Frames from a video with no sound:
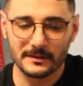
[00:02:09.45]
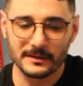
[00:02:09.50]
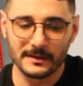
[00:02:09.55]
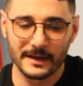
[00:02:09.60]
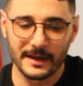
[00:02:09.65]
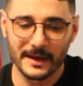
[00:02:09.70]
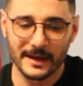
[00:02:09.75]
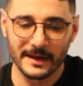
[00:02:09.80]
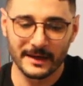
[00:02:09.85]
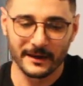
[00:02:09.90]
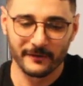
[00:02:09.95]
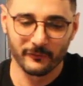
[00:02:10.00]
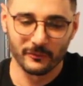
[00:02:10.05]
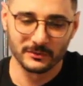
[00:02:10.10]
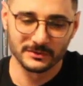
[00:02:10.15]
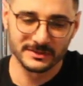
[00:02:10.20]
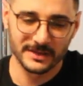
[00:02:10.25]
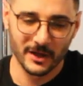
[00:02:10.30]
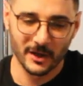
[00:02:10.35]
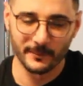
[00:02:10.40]
And everyone
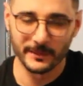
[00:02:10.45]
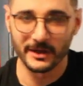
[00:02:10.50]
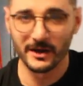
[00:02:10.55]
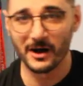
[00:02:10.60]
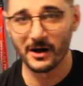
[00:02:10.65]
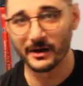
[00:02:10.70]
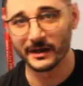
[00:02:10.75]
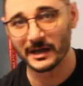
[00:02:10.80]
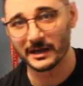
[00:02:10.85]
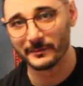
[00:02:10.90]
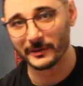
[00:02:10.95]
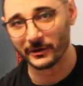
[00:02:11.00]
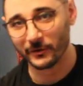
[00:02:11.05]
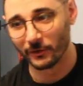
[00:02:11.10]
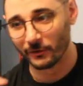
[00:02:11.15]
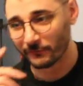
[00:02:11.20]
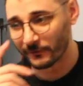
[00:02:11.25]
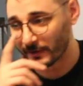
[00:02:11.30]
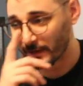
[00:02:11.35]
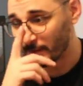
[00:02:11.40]
was telling me, get him a
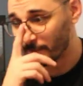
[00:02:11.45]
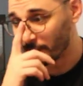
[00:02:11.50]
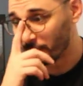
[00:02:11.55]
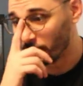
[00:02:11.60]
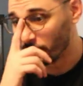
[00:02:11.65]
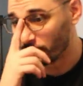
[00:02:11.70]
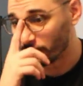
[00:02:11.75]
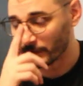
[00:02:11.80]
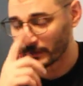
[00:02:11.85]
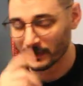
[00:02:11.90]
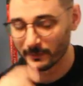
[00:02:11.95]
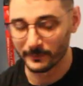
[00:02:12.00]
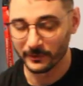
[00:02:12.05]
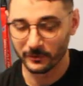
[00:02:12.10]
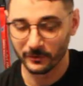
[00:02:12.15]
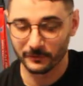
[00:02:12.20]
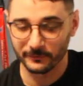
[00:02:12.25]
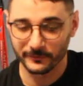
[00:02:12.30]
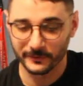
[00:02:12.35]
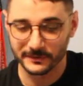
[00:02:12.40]
girlfriend, get him a girlfriend, get him a
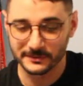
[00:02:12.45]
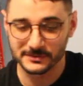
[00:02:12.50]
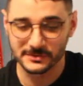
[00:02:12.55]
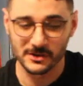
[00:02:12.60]
girlfriend.